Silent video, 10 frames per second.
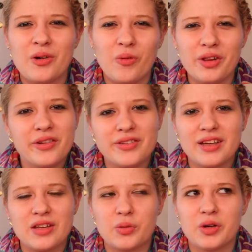One of those
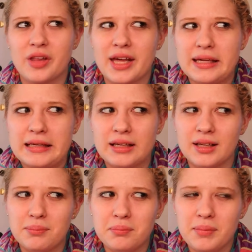things where you're like,
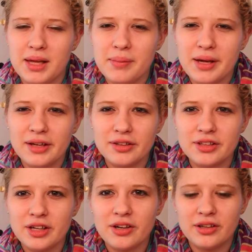maybe I should
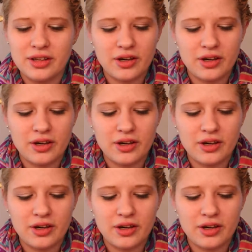share it?